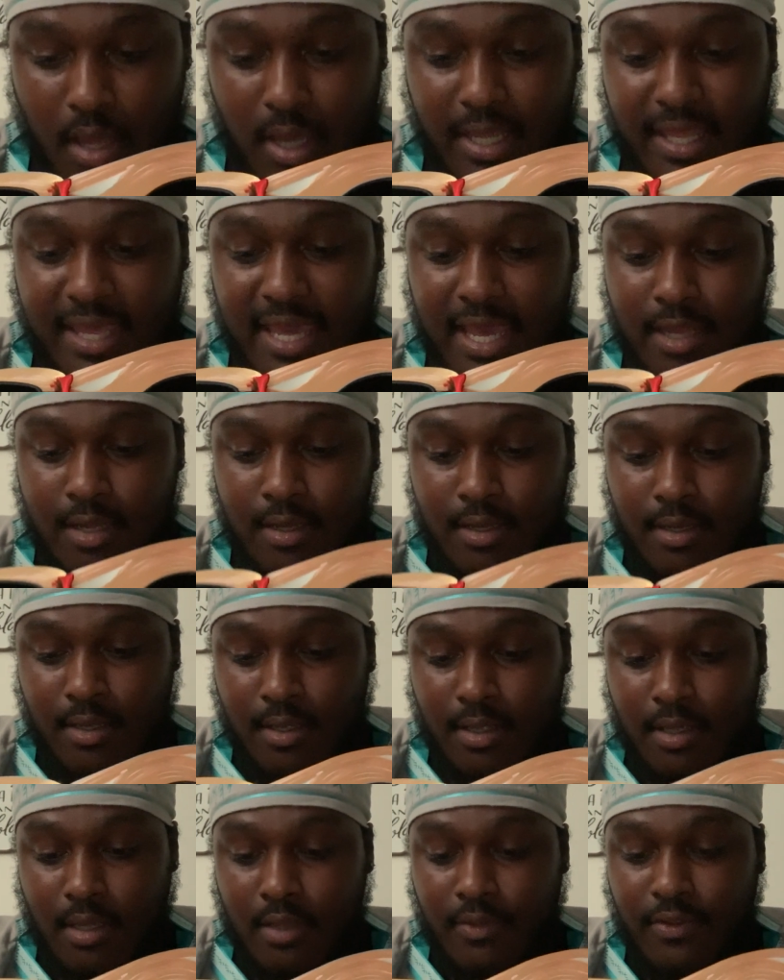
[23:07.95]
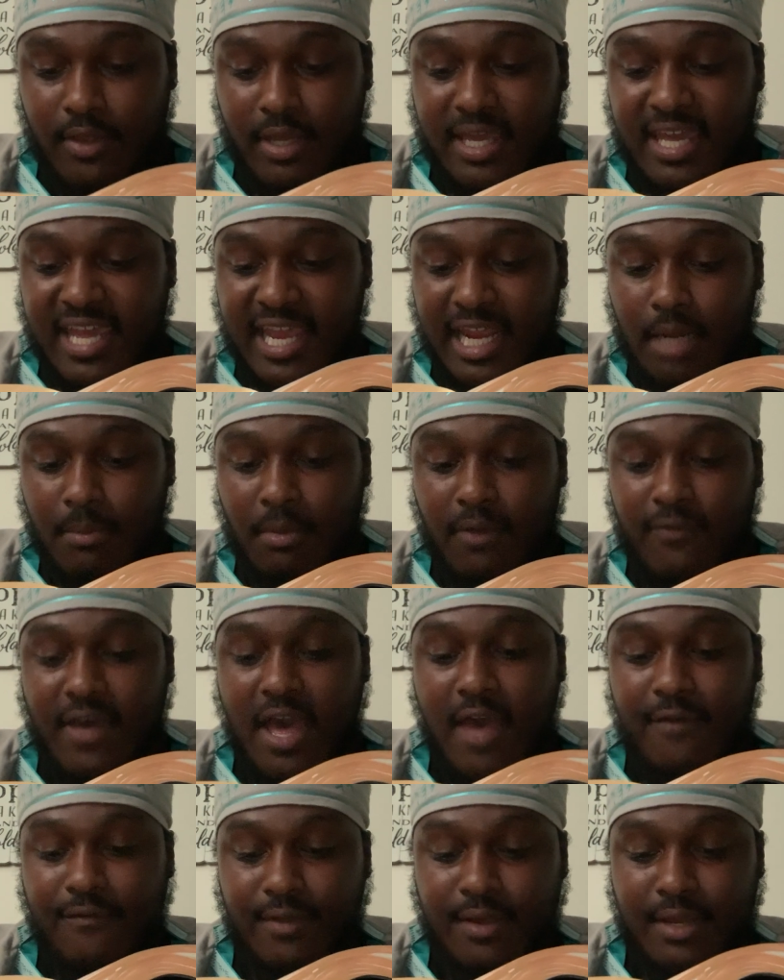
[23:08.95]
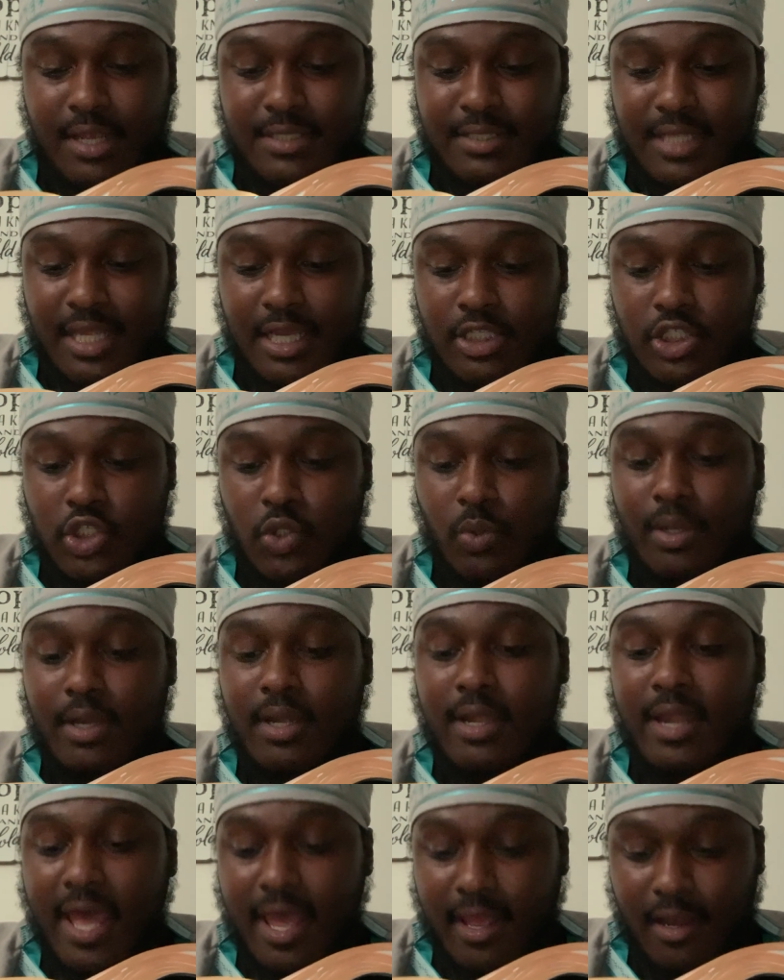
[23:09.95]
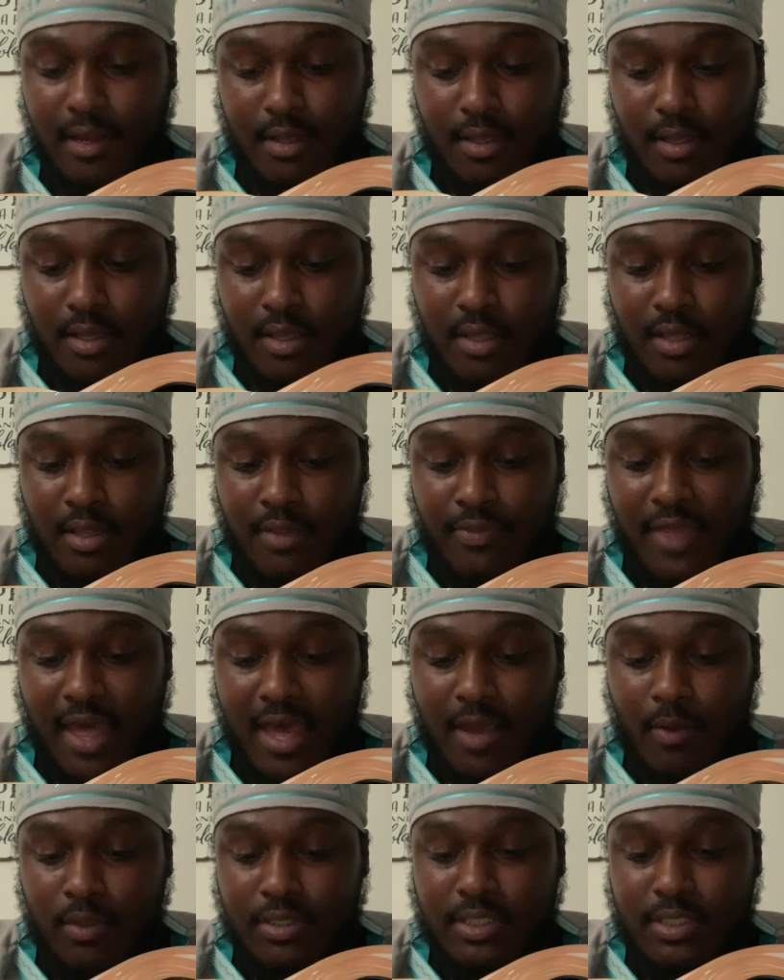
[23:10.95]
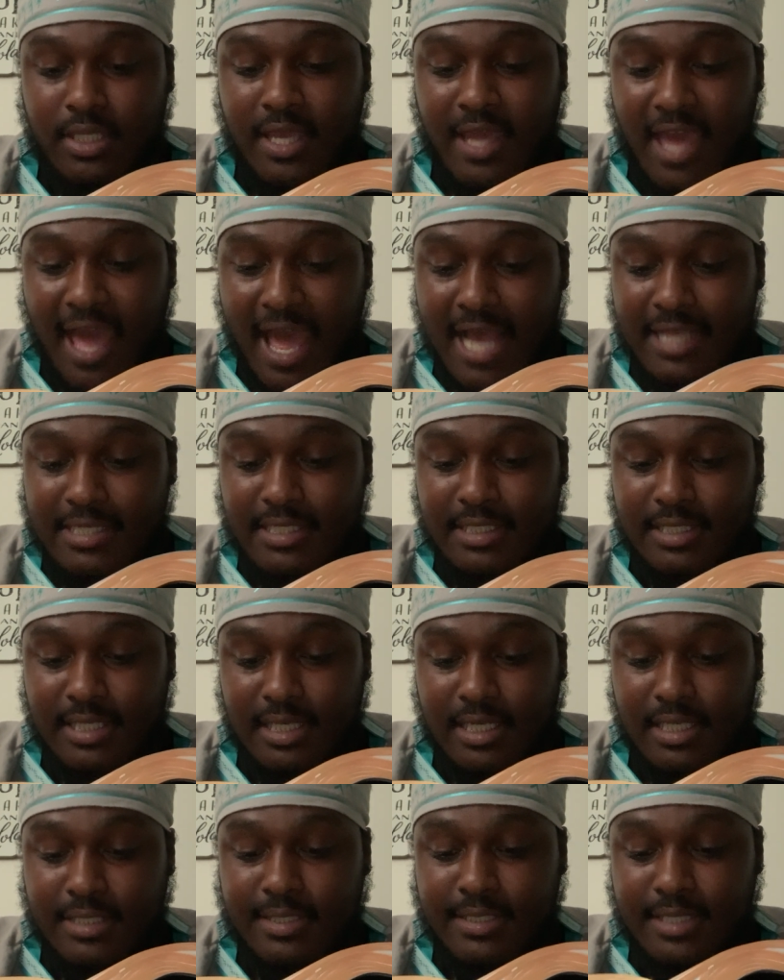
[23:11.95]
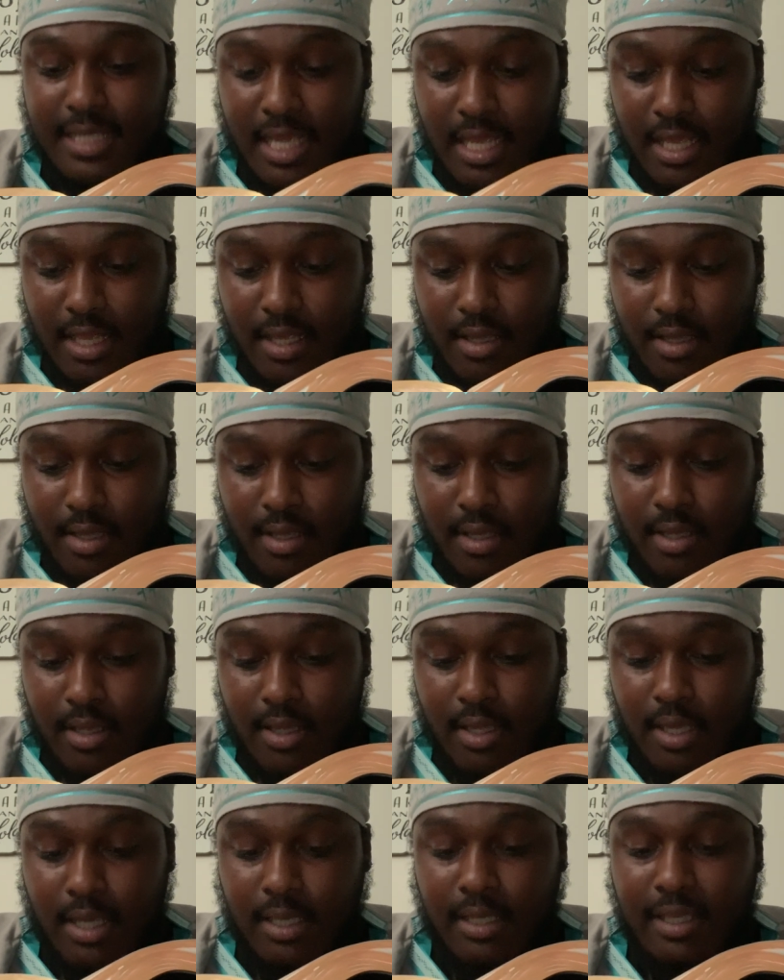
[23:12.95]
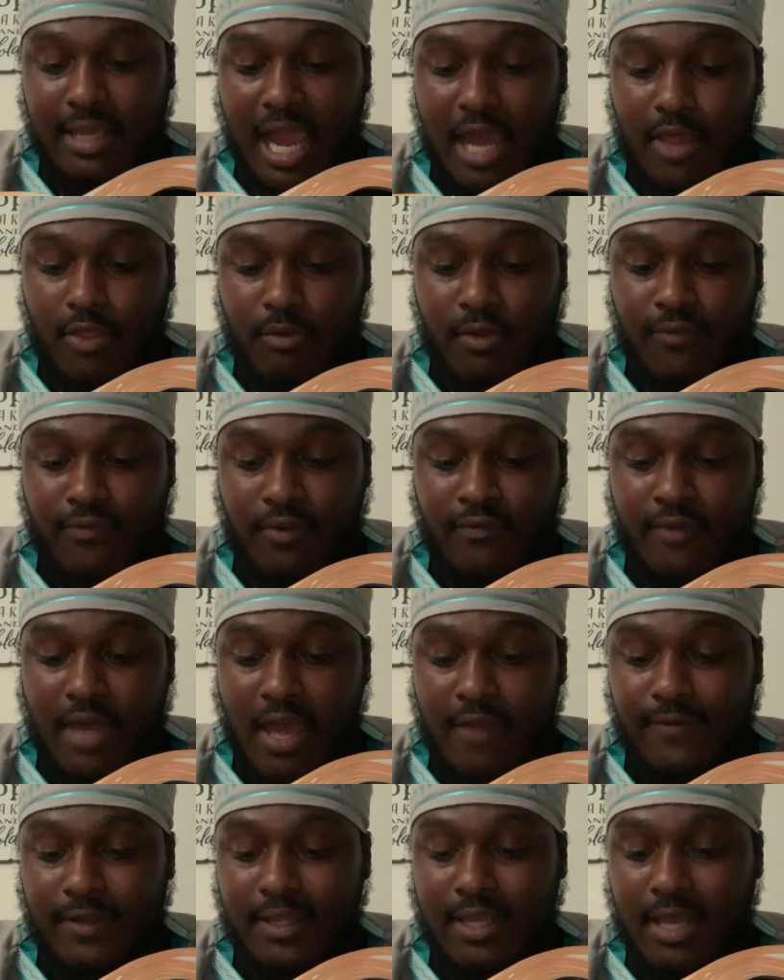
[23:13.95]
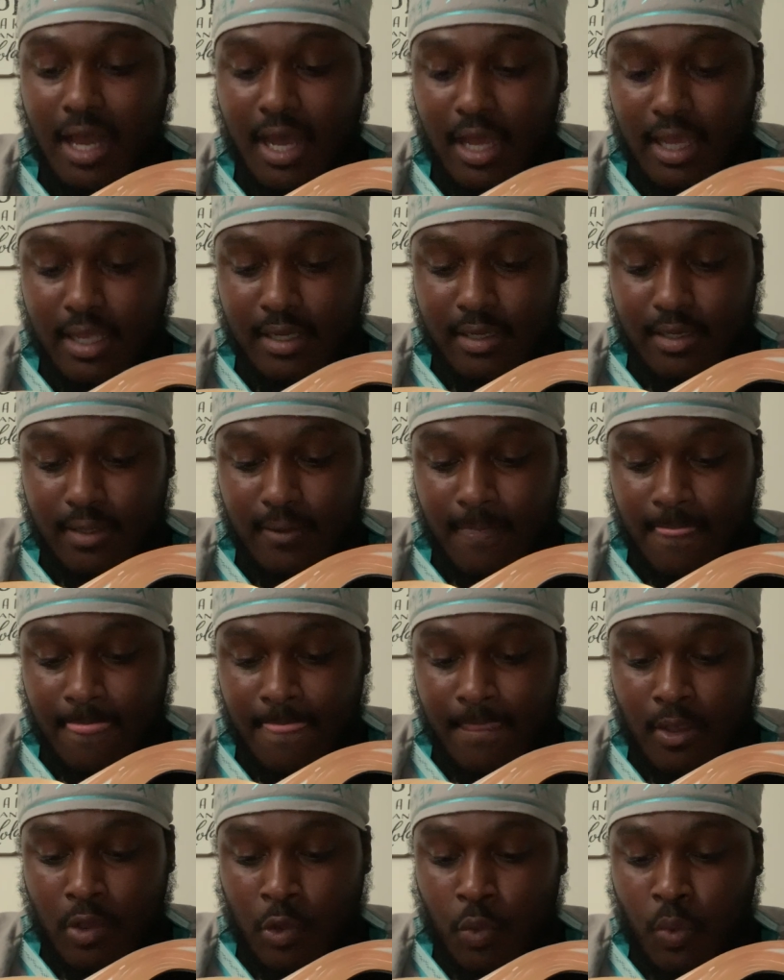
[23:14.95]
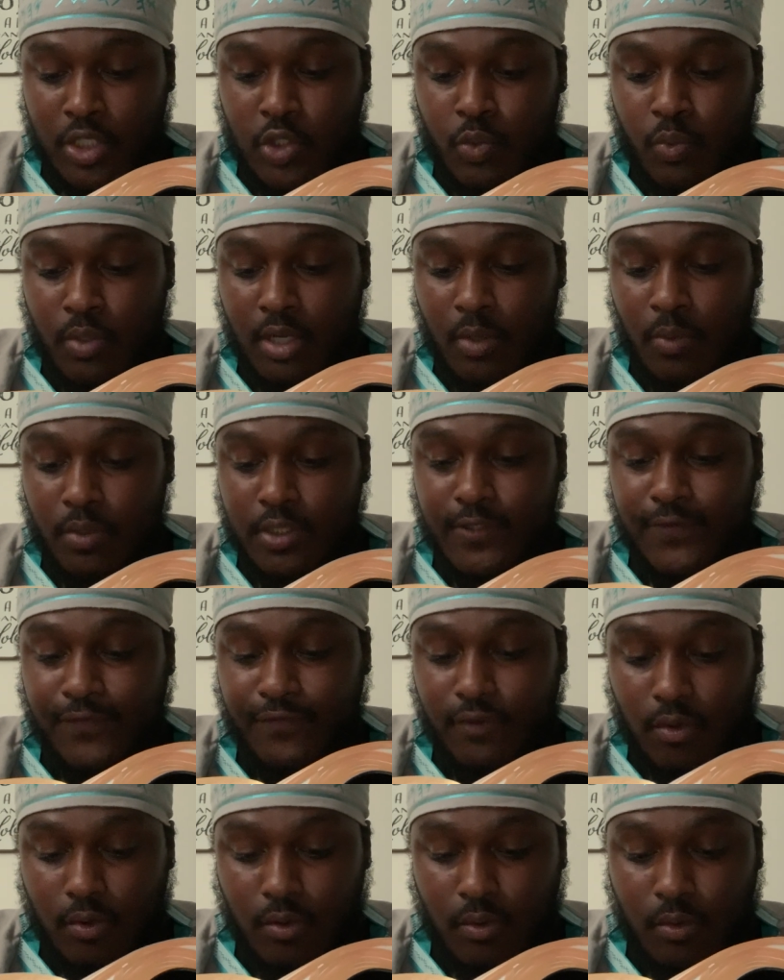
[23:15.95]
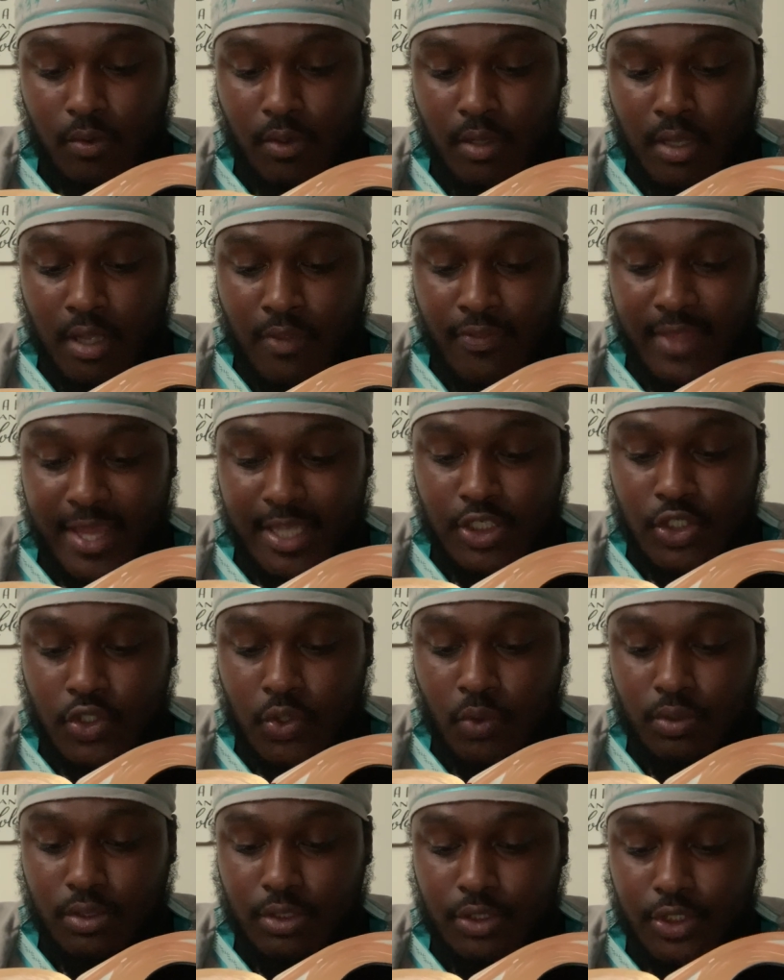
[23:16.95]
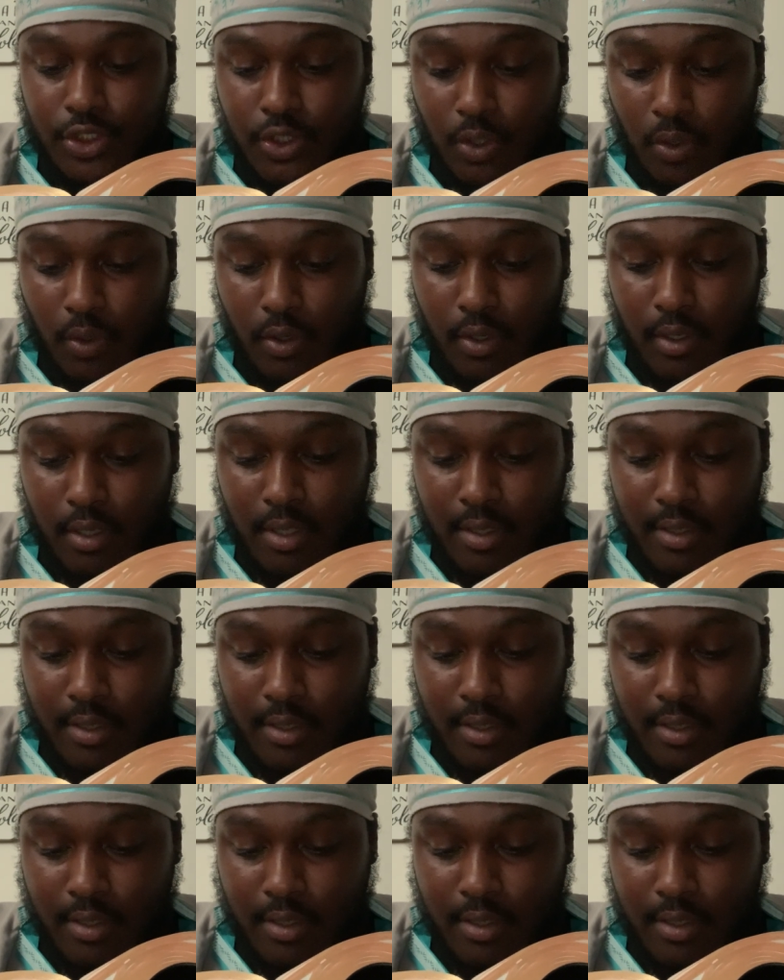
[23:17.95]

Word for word: Again, the kingdom of heaven is like unto a net that was cast into the sea and gathereth of every kind, which when it was full, they drew to shore